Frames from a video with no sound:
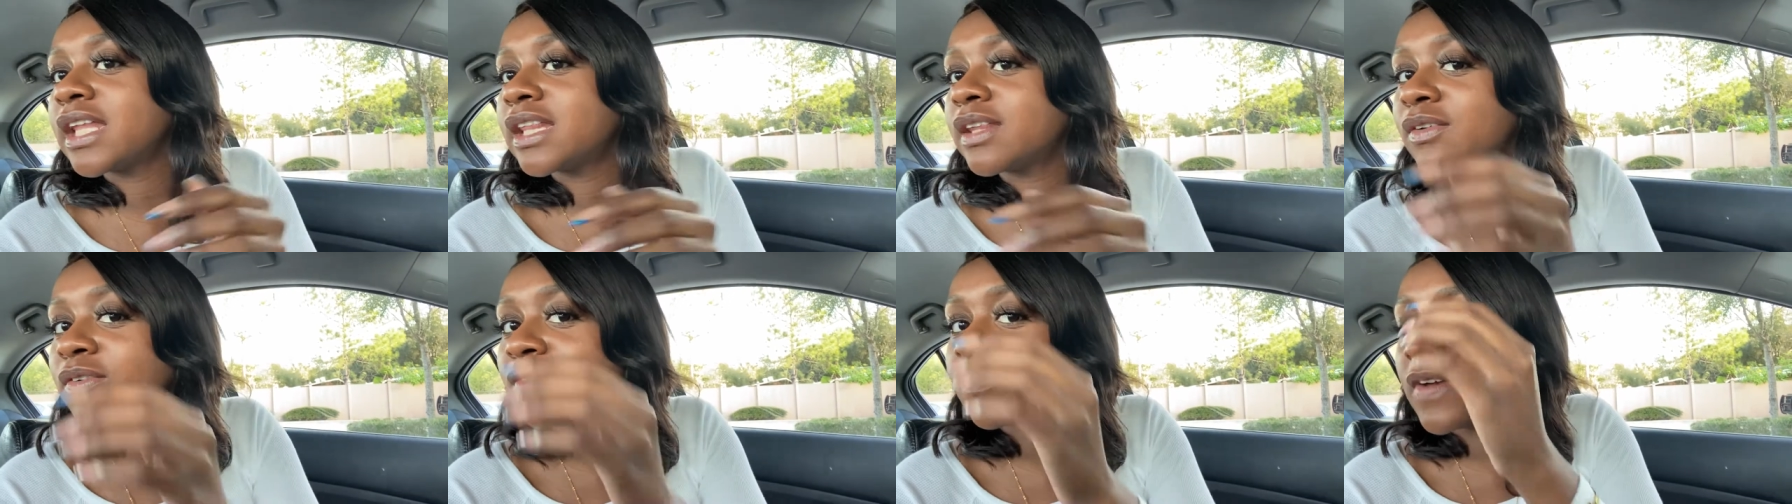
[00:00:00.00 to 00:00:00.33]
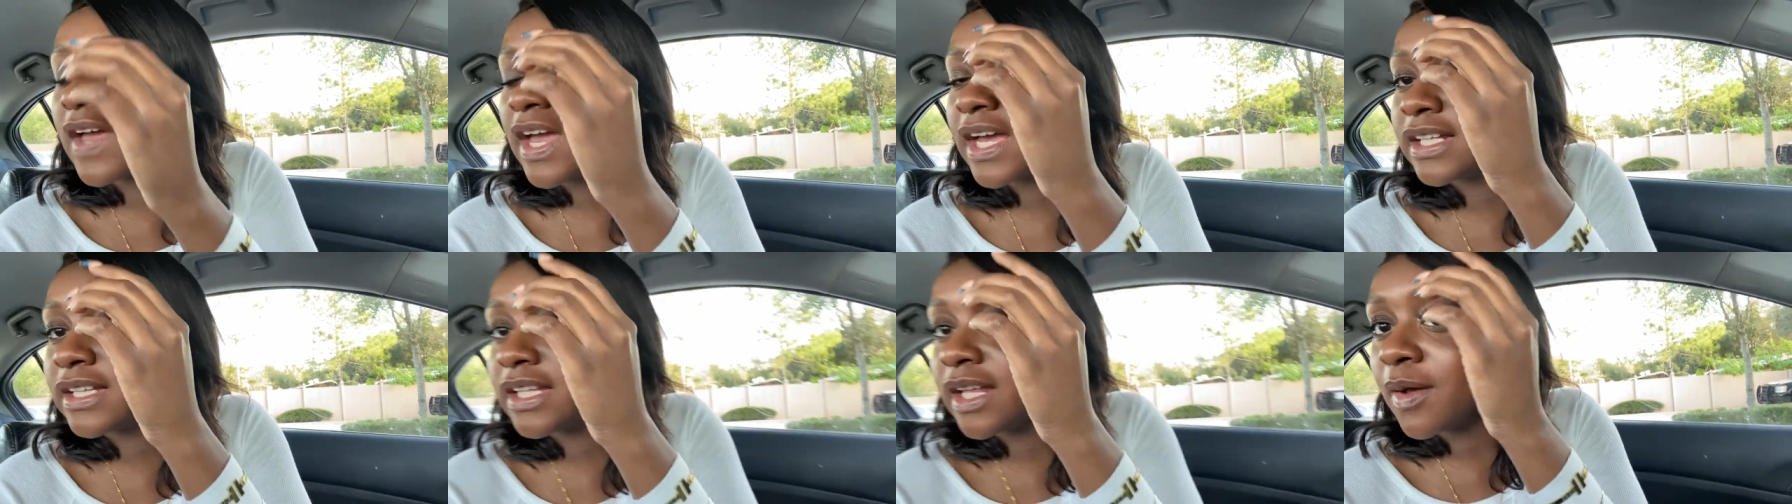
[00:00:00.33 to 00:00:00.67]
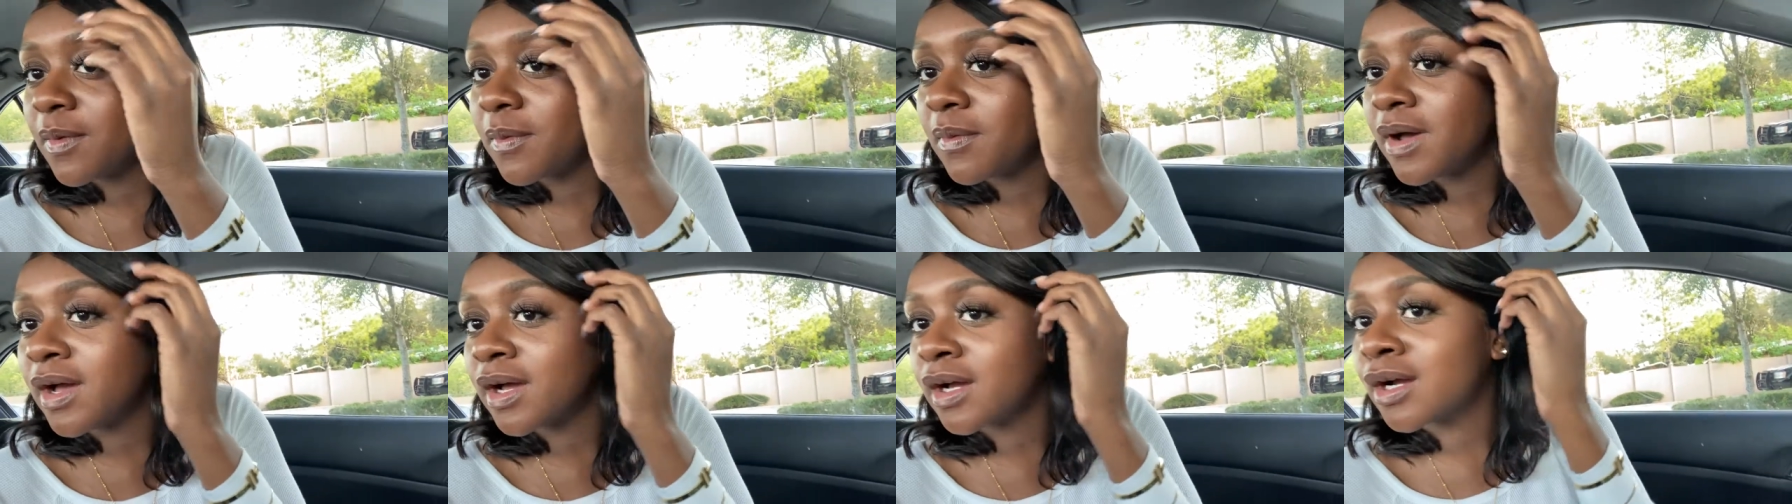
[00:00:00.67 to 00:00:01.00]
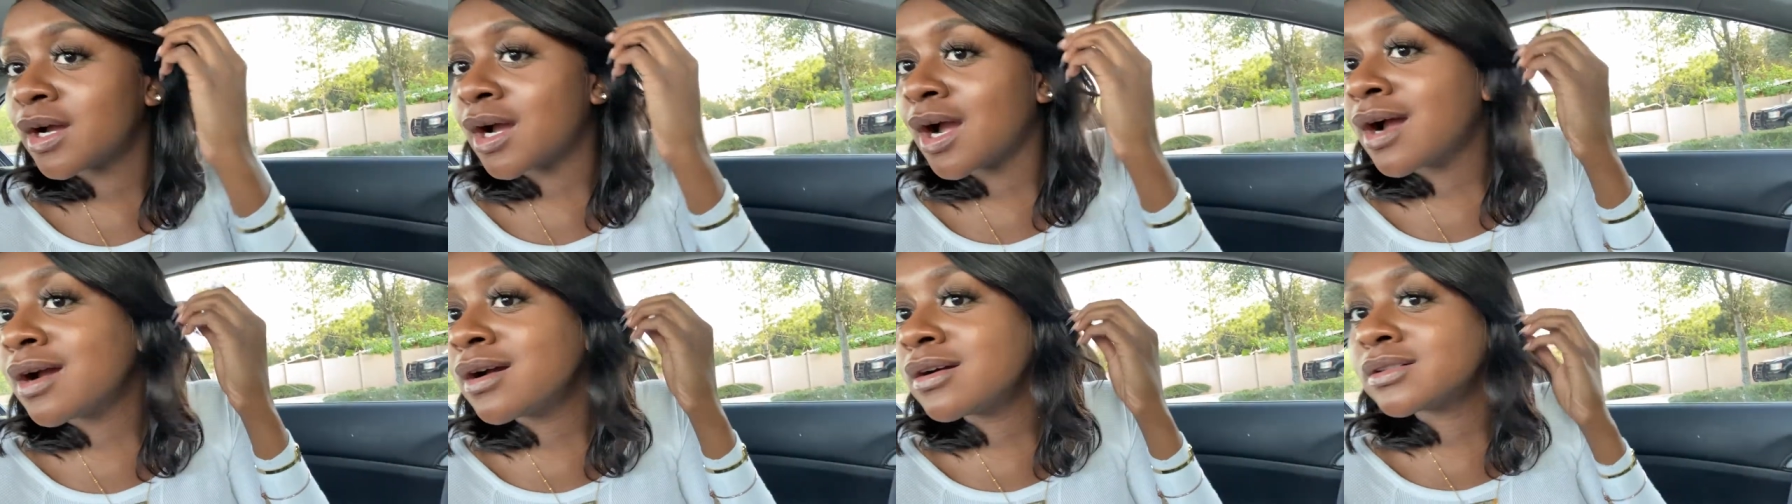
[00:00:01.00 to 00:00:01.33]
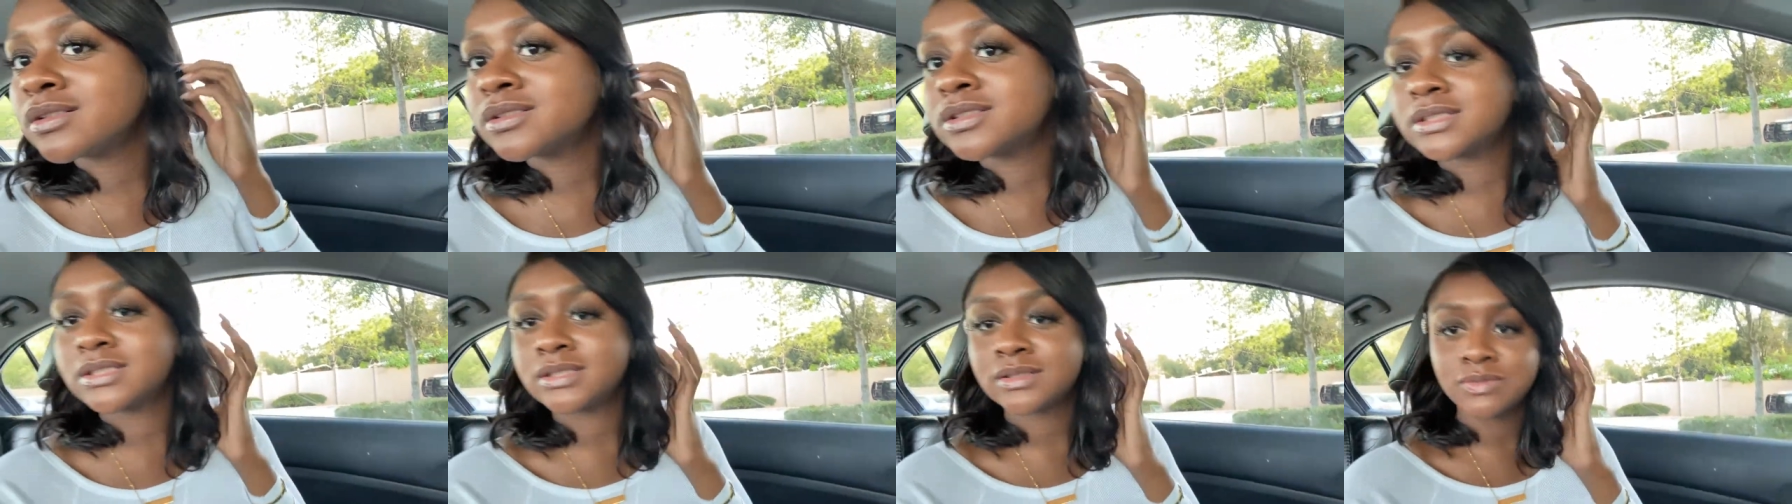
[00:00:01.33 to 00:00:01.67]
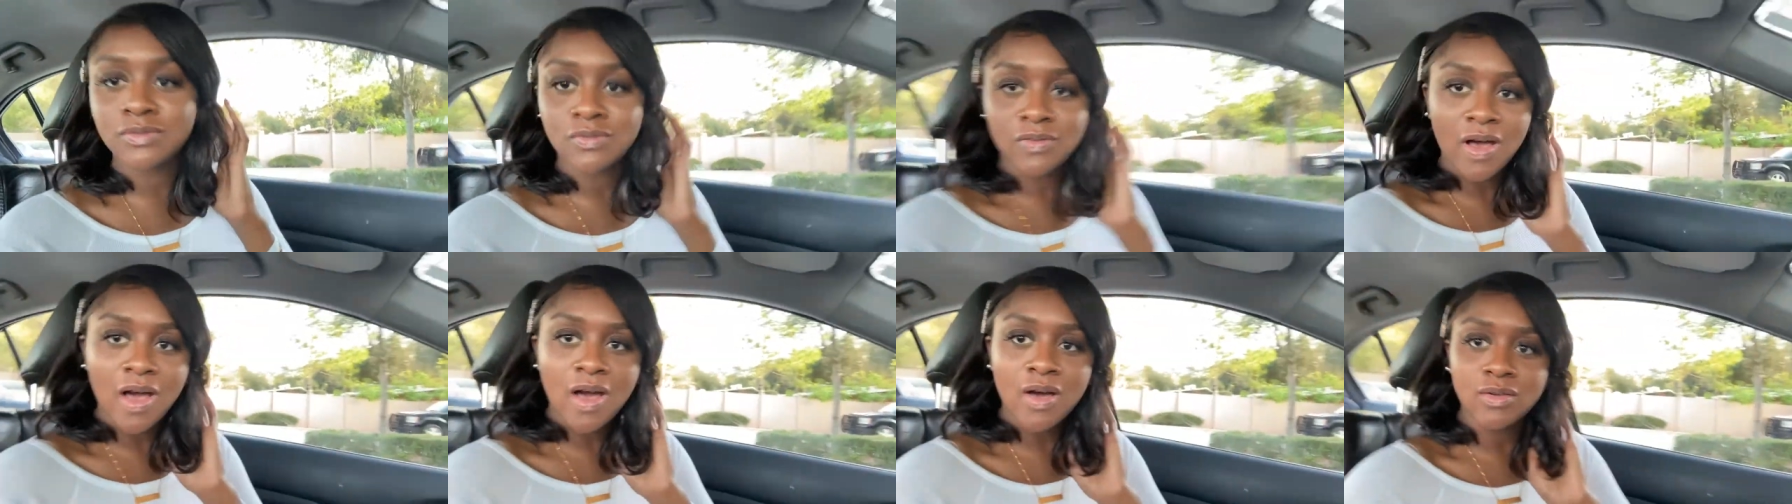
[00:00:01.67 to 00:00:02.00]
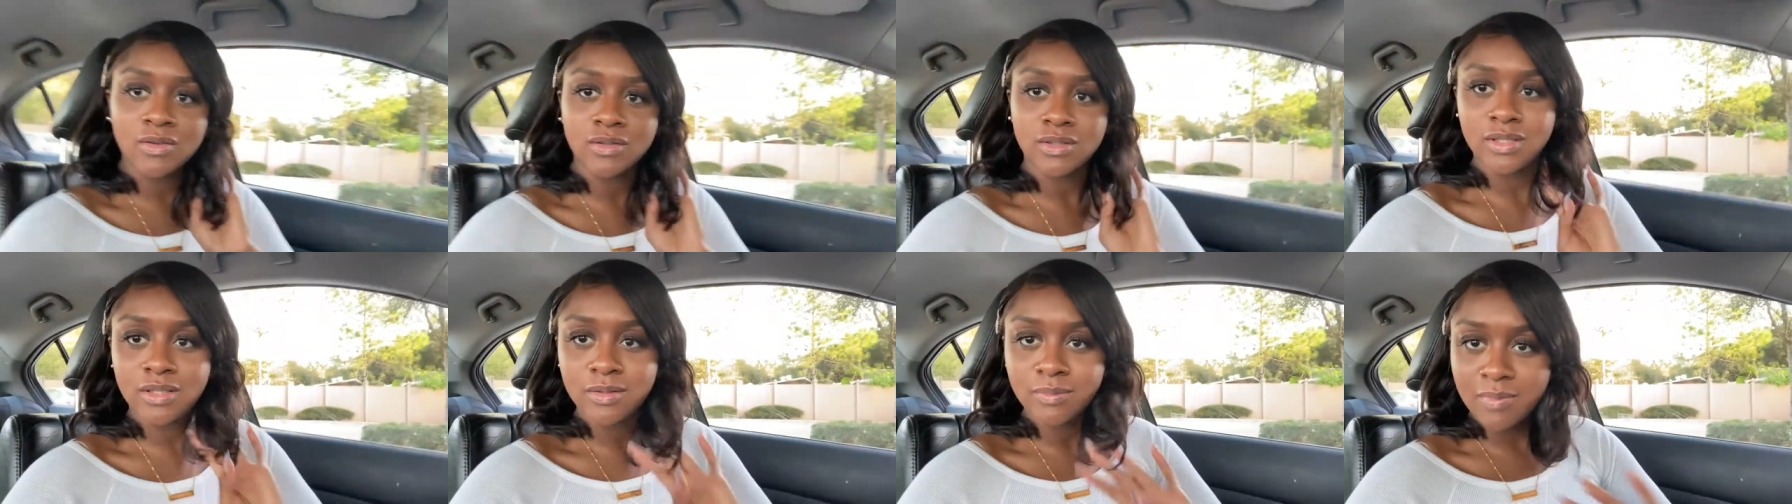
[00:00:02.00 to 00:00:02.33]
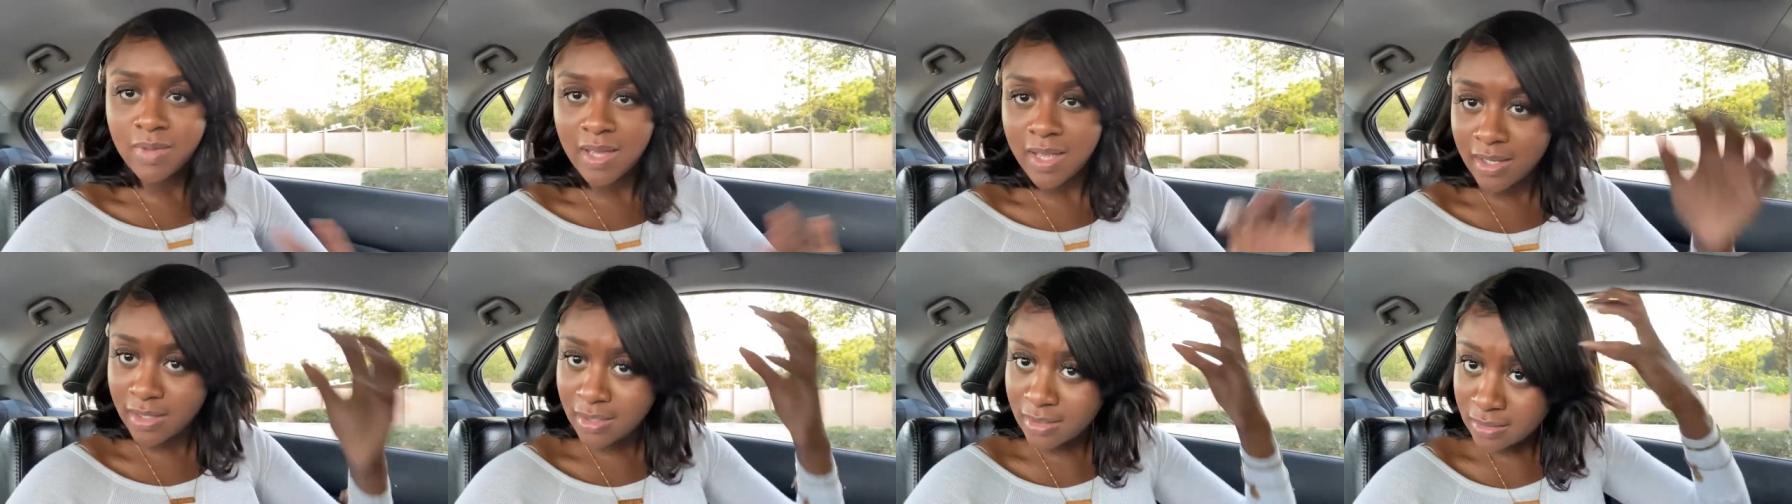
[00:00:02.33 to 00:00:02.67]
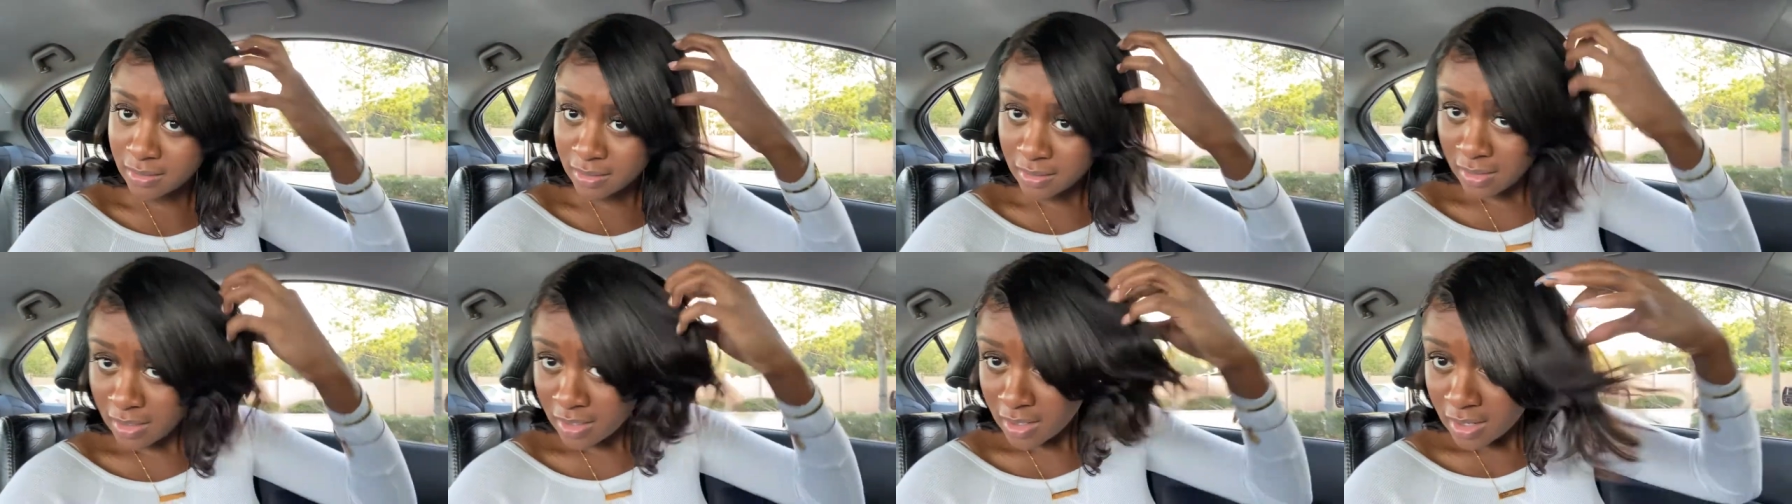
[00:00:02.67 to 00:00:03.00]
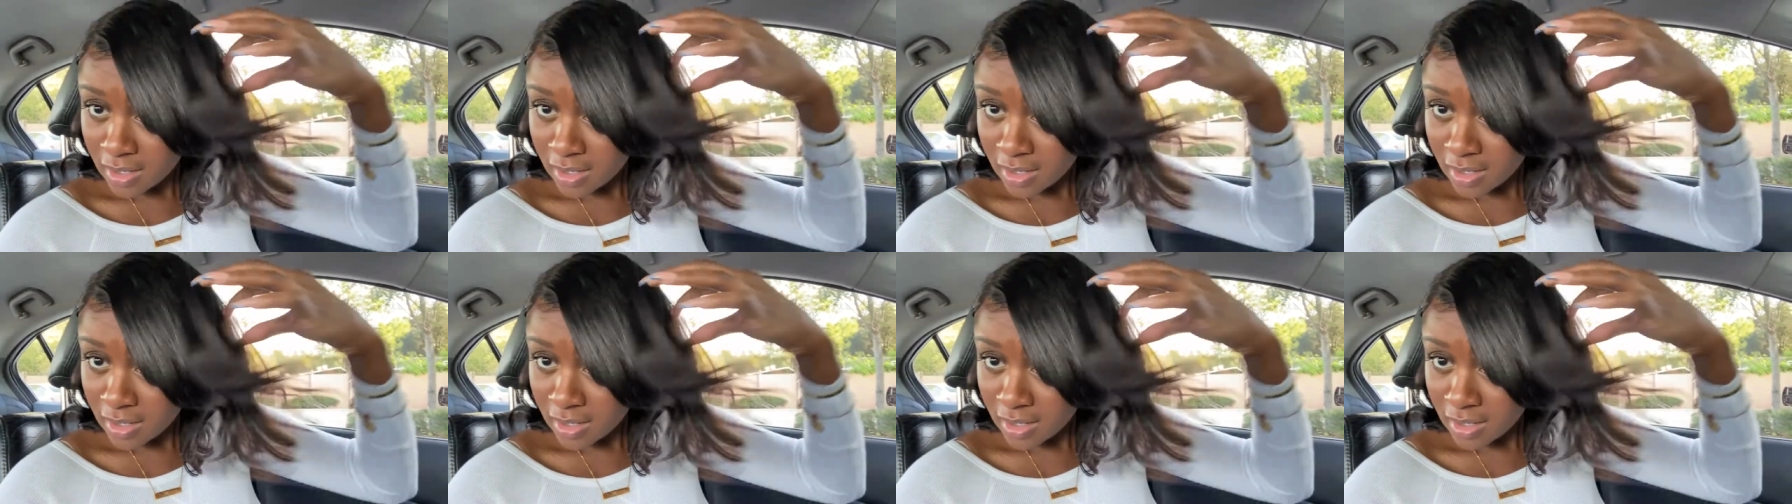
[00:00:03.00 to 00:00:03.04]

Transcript: at the fact that my curls is falling, man.